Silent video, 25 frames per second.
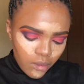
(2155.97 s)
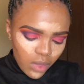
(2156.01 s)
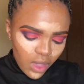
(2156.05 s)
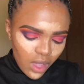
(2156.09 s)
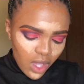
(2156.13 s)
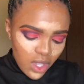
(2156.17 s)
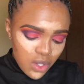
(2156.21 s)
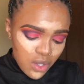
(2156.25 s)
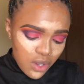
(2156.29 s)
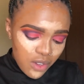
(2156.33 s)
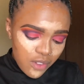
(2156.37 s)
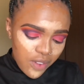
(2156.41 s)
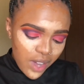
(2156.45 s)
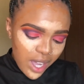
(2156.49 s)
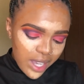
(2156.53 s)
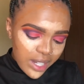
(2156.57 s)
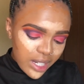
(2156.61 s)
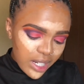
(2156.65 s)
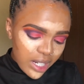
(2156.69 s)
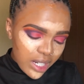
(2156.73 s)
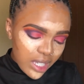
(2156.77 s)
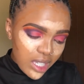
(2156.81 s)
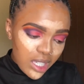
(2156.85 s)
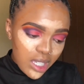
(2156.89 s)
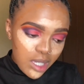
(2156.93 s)
So
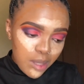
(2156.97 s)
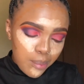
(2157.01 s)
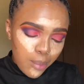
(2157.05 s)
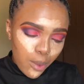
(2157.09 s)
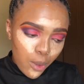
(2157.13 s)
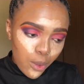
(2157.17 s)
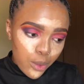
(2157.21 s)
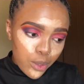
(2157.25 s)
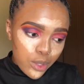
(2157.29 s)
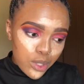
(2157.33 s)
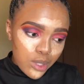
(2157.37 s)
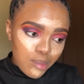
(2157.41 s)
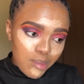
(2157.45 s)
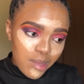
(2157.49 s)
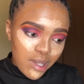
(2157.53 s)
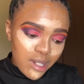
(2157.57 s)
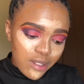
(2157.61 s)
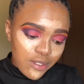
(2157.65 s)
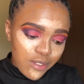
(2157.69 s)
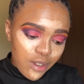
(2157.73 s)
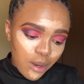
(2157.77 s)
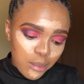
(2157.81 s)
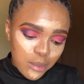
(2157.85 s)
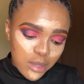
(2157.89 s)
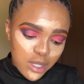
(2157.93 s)
finally he borrows money
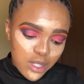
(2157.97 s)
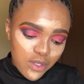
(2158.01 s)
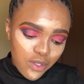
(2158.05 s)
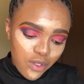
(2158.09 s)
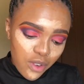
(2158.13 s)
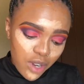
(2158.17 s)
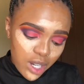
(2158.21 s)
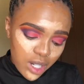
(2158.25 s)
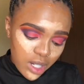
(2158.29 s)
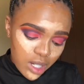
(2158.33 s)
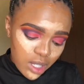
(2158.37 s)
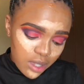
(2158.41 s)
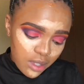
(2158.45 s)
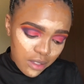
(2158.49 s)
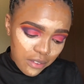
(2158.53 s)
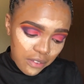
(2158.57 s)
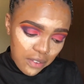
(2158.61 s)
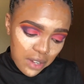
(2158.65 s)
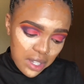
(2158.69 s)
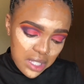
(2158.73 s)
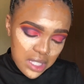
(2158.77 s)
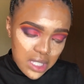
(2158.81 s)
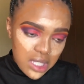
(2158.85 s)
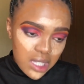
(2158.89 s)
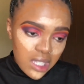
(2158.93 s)
from his friend and the
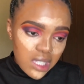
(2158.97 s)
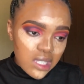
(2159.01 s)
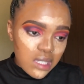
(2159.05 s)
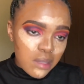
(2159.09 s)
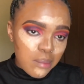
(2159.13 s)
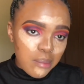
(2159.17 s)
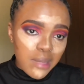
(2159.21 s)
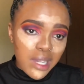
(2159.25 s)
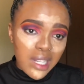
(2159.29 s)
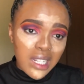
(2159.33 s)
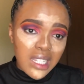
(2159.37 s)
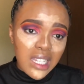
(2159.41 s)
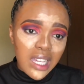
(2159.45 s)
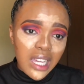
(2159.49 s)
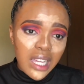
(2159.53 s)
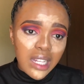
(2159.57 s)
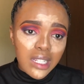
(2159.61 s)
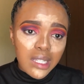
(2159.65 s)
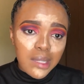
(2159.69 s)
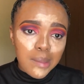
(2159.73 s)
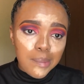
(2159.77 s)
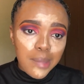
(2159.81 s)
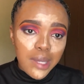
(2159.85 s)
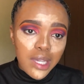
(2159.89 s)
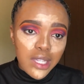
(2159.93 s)
friend sends him money and he
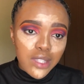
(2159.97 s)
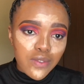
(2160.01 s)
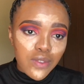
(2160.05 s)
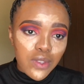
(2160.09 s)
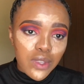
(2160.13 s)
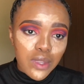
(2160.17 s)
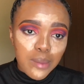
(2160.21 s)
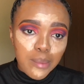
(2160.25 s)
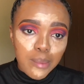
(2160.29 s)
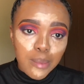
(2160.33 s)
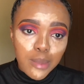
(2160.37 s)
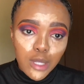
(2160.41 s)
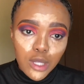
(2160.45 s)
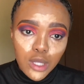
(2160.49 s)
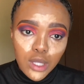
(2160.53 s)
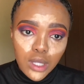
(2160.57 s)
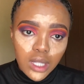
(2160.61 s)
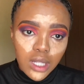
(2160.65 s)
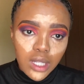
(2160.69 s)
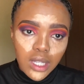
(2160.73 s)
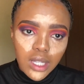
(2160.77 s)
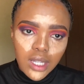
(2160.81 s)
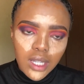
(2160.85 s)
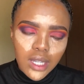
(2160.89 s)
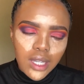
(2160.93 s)
pays the
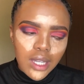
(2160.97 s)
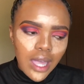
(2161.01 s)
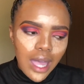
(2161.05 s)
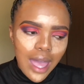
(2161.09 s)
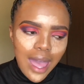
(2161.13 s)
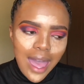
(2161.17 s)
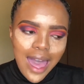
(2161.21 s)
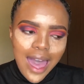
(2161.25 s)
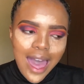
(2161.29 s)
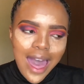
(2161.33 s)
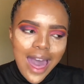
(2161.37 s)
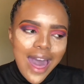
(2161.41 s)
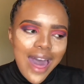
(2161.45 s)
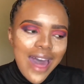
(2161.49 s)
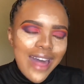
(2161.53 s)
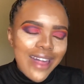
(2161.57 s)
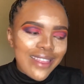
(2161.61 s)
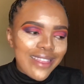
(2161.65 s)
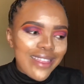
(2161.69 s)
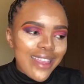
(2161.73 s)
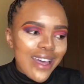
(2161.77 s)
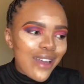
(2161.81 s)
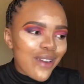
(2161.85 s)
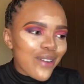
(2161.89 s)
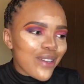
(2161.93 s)
bill.
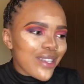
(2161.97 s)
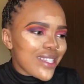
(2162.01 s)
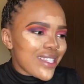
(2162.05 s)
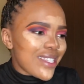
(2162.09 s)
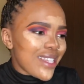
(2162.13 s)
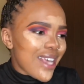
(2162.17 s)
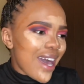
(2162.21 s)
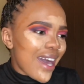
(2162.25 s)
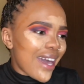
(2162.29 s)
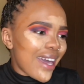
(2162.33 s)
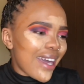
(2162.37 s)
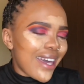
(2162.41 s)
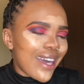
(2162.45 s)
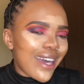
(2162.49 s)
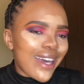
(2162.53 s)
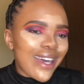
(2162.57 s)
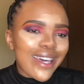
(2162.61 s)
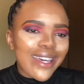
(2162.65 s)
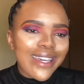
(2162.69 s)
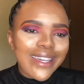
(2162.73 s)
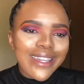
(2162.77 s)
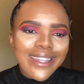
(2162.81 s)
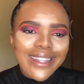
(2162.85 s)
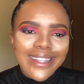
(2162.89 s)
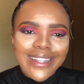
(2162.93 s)
That was like
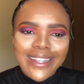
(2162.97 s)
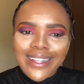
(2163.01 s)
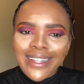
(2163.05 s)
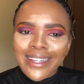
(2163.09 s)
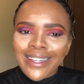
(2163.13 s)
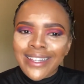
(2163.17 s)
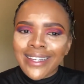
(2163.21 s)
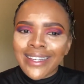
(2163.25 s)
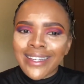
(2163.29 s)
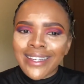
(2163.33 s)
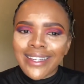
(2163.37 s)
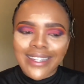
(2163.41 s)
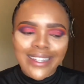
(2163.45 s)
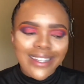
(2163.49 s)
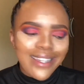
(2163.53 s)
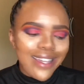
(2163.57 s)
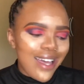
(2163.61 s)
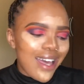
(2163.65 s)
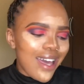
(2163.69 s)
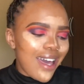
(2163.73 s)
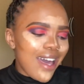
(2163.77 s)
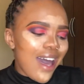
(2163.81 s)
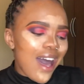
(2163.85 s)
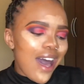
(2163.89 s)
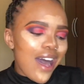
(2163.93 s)

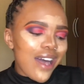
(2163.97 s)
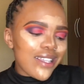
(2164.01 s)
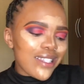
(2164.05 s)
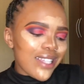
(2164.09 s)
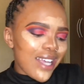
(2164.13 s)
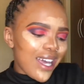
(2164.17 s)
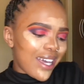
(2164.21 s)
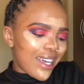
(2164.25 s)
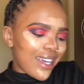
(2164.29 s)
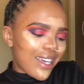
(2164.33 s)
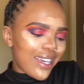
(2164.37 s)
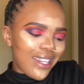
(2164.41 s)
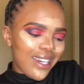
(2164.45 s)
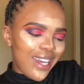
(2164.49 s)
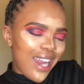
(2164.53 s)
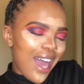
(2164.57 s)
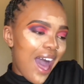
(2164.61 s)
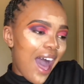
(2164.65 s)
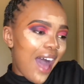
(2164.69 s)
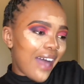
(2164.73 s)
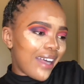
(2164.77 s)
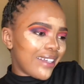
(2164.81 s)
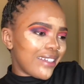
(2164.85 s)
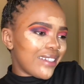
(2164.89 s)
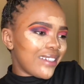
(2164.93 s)
I was like,
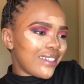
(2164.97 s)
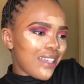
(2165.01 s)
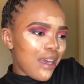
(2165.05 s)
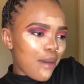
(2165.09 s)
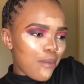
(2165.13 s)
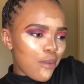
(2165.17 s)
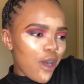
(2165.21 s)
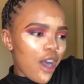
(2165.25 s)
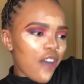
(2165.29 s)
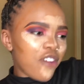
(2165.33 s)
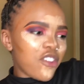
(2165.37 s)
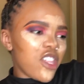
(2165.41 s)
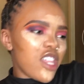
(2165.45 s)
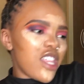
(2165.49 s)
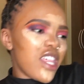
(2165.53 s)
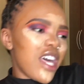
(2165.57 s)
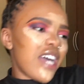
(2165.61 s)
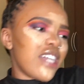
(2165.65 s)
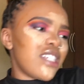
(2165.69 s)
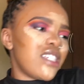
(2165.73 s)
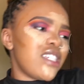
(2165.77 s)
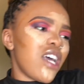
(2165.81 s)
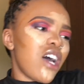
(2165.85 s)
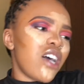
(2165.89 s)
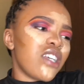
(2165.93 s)
nah. But after
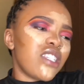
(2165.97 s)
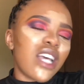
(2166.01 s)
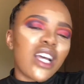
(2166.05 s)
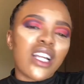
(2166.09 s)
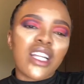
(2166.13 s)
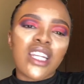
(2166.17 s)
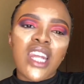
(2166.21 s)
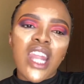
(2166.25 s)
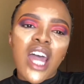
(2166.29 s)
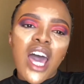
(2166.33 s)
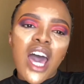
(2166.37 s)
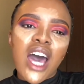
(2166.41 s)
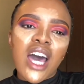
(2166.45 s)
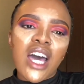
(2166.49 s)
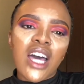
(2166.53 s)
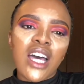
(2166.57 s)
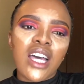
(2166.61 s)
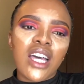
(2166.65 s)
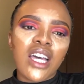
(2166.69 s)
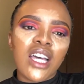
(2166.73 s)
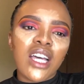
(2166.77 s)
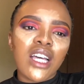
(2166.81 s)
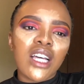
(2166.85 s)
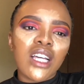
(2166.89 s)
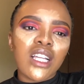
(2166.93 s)
that I was like, nah.
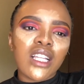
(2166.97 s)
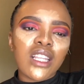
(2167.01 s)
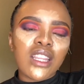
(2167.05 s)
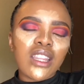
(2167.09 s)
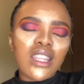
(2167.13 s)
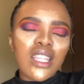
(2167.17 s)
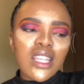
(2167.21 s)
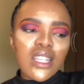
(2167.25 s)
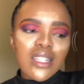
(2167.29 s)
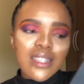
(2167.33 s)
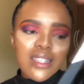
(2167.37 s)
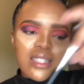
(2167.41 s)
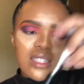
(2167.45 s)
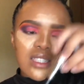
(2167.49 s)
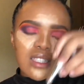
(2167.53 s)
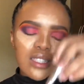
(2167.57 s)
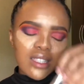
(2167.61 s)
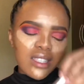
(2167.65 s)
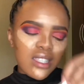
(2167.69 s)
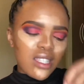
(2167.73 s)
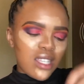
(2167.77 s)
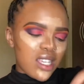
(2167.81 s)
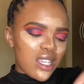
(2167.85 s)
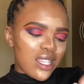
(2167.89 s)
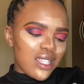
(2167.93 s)
These
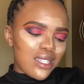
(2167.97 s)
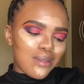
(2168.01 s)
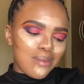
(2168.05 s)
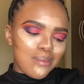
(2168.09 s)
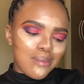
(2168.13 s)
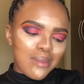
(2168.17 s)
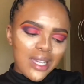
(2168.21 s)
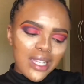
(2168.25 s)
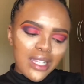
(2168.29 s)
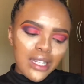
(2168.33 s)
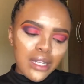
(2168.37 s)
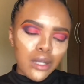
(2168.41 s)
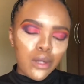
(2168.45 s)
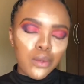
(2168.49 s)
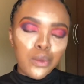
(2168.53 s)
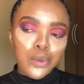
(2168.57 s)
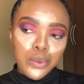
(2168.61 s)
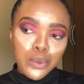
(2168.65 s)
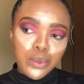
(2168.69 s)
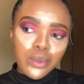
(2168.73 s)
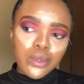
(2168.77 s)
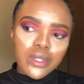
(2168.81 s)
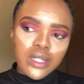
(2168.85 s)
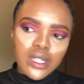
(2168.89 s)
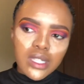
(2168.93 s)
men are
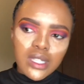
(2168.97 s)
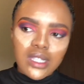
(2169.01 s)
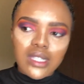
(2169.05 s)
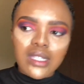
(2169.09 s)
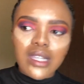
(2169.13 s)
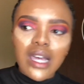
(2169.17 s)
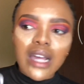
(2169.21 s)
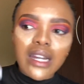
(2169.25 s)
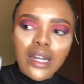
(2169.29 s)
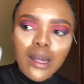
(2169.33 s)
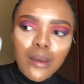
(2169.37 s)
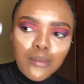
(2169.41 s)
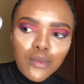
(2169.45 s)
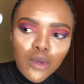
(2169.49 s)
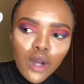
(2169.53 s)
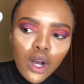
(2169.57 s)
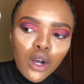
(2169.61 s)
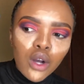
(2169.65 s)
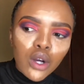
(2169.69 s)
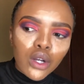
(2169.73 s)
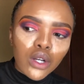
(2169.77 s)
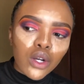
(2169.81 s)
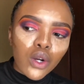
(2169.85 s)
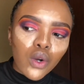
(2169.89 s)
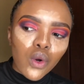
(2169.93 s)
losers and I'm not
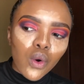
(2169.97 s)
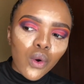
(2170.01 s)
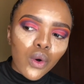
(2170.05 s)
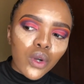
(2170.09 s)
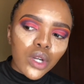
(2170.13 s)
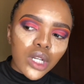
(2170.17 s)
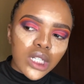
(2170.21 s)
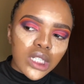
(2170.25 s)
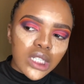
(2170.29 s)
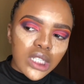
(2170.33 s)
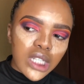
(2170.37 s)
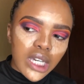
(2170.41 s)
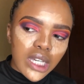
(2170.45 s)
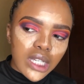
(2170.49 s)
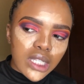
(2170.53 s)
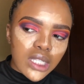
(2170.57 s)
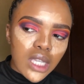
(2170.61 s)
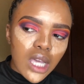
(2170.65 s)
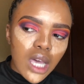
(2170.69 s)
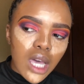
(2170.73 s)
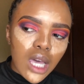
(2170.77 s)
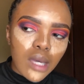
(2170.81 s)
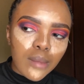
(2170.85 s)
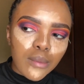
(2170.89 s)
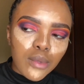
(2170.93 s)
gonna go on a date
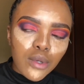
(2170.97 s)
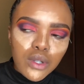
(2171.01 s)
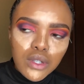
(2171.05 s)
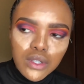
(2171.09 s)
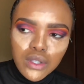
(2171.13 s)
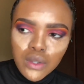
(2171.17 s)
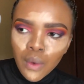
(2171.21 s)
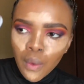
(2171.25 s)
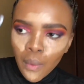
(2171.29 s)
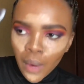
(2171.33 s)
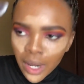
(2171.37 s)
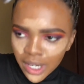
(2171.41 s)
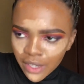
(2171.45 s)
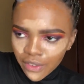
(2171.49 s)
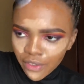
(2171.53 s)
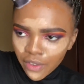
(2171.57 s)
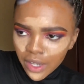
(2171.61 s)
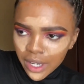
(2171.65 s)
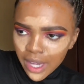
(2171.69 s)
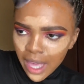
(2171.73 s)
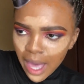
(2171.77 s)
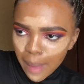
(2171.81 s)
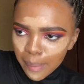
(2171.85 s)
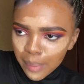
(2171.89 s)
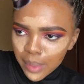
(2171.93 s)
because what if it
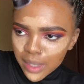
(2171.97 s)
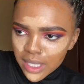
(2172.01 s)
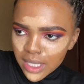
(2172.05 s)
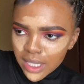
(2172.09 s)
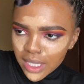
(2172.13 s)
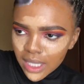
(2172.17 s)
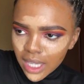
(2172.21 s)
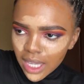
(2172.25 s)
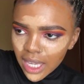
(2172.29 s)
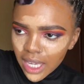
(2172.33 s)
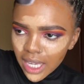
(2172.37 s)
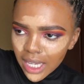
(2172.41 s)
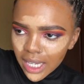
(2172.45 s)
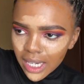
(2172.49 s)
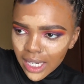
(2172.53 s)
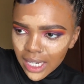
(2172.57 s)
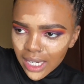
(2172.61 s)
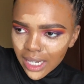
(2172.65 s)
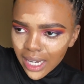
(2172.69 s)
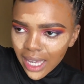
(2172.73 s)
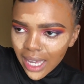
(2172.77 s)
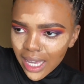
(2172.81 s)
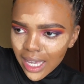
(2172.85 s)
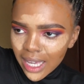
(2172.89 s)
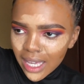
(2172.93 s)
happens again?
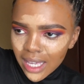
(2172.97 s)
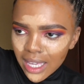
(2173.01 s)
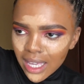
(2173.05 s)
Like